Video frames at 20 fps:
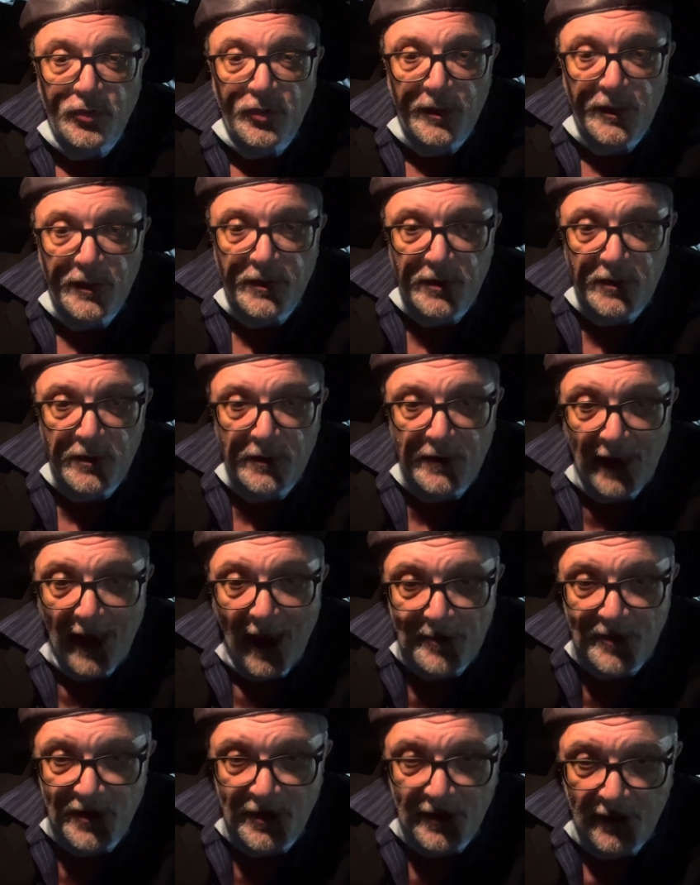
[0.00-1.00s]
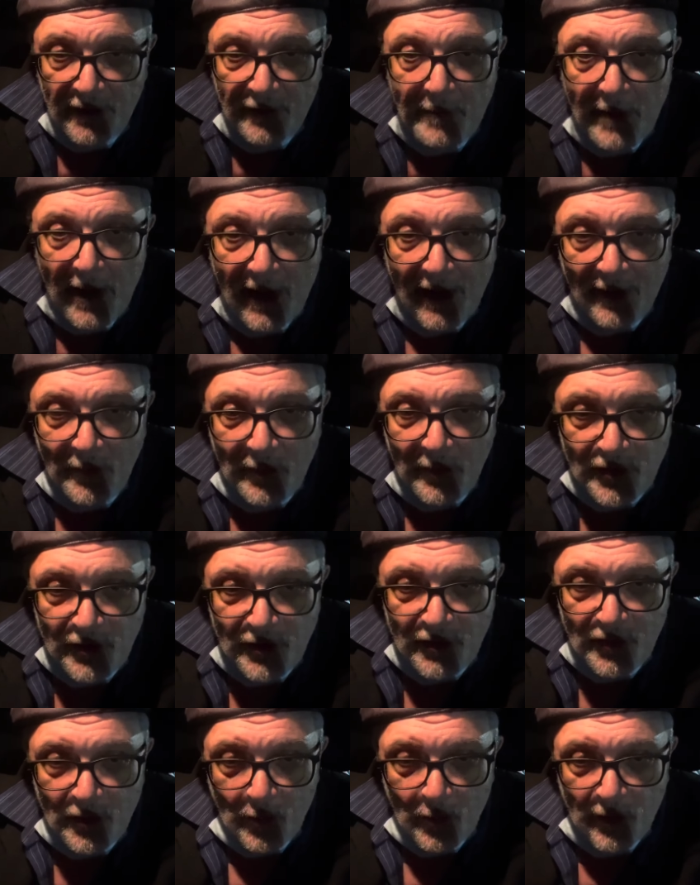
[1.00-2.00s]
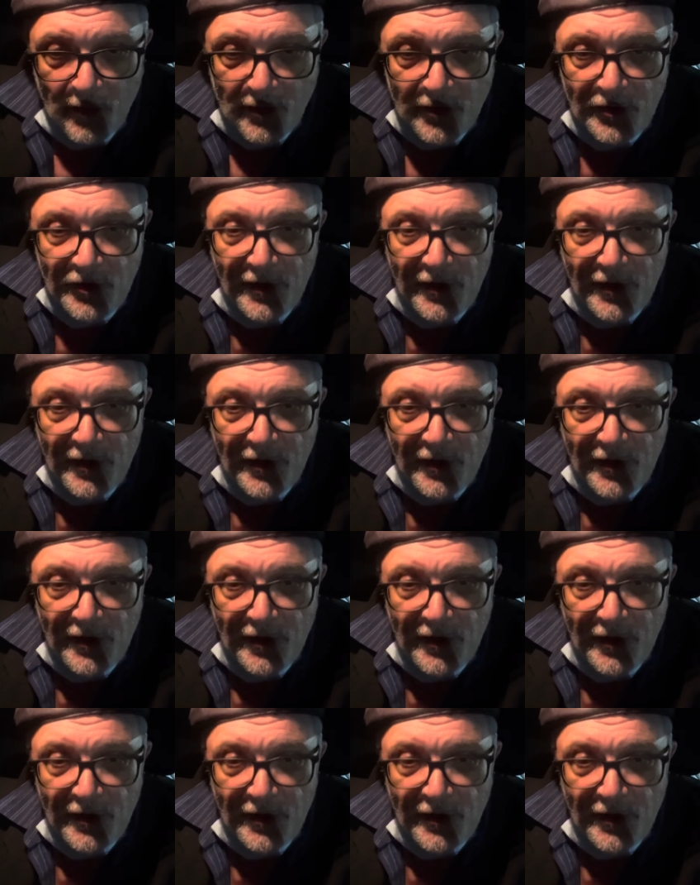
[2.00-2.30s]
is the opposite of mine, which is the worst